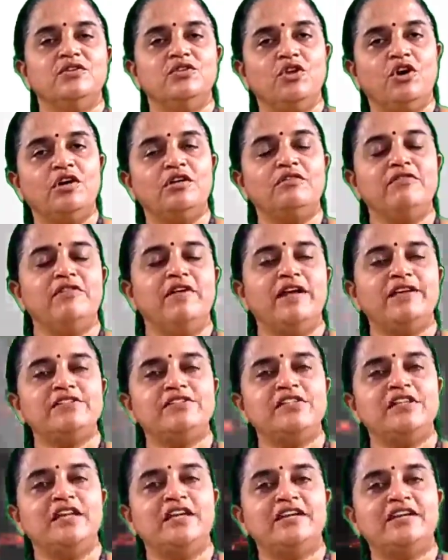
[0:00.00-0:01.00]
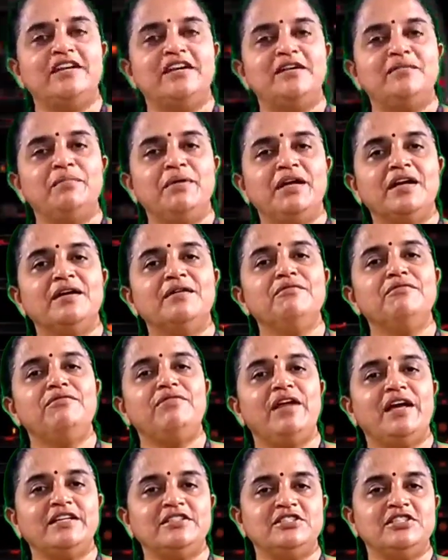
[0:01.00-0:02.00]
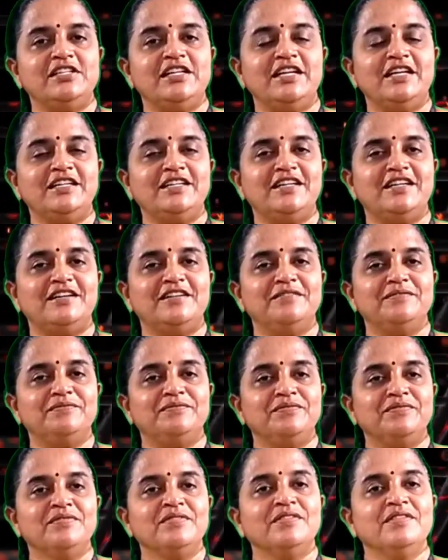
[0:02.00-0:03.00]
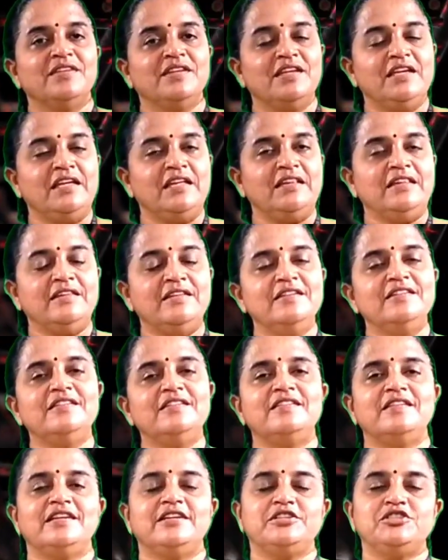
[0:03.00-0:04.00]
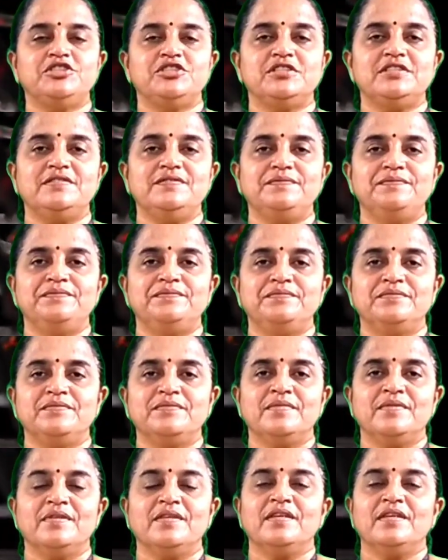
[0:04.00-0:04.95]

non-flagellated become flagellated. In this session